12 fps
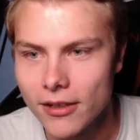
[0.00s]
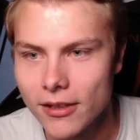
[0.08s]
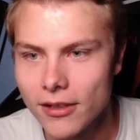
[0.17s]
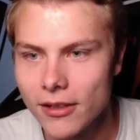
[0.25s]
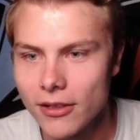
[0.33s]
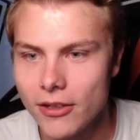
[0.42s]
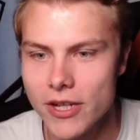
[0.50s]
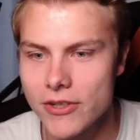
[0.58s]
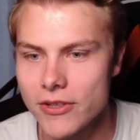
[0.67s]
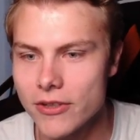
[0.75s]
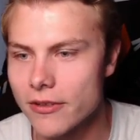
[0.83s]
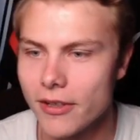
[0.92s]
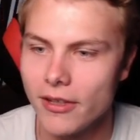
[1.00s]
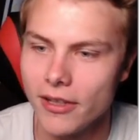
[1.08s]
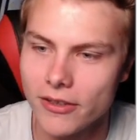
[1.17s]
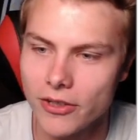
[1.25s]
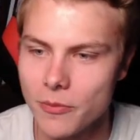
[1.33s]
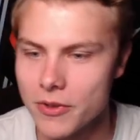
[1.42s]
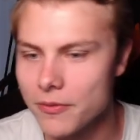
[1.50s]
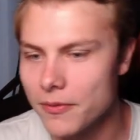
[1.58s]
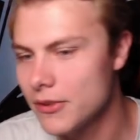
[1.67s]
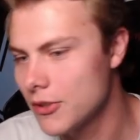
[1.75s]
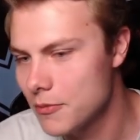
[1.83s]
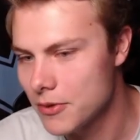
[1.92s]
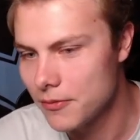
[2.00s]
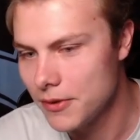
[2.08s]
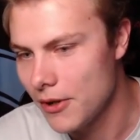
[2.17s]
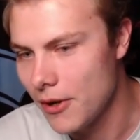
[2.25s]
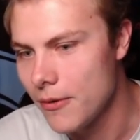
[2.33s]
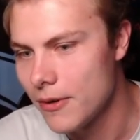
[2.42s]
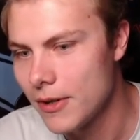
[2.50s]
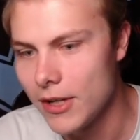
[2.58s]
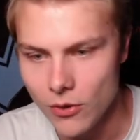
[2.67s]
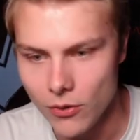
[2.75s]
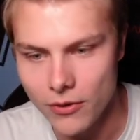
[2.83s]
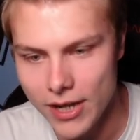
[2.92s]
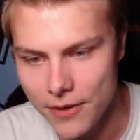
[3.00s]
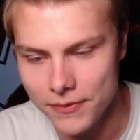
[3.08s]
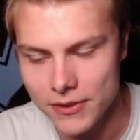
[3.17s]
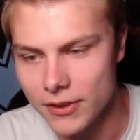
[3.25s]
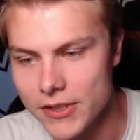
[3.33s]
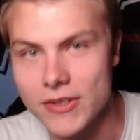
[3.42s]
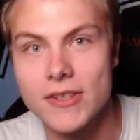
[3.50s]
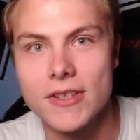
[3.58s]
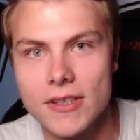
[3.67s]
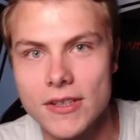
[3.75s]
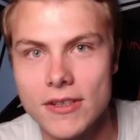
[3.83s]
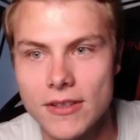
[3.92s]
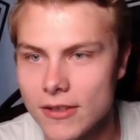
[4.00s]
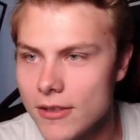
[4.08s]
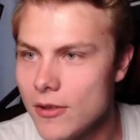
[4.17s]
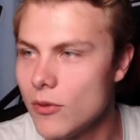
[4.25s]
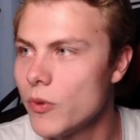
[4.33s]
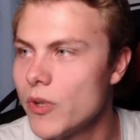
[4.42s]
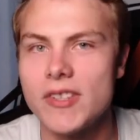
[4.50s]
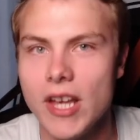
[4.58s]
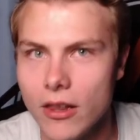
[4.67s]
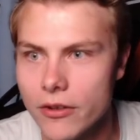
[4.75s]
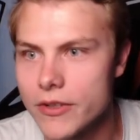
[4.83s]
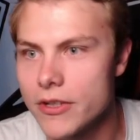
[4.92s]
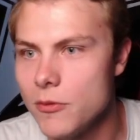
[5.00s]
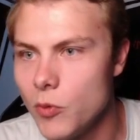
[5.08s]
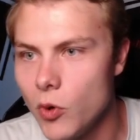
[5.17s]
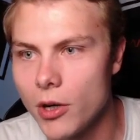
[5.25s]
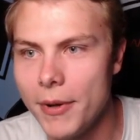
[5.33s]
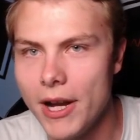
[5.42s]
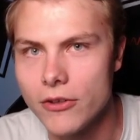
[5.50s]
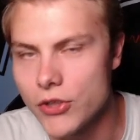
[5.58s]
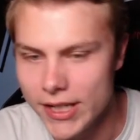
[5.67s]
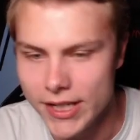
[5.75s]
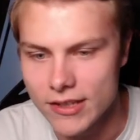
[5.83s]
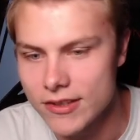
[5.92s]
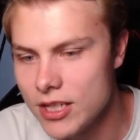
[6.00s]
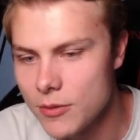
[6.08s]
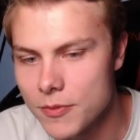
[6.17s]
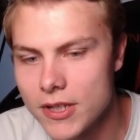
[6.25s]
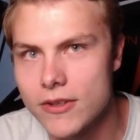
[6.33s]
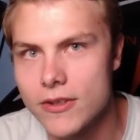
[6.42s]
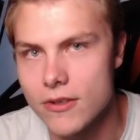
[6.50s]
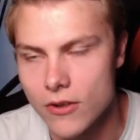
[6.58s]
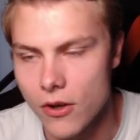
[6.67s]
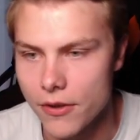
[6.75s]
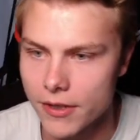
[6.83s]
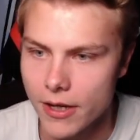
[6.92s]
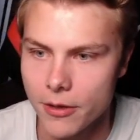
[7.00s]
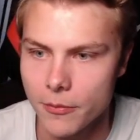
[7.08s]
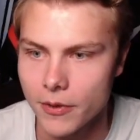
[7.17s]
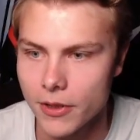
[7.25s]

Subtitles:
Goodness gracious. In terms of, you know, we don't have to listen to resellers anymore about trying to get CM6s all the time.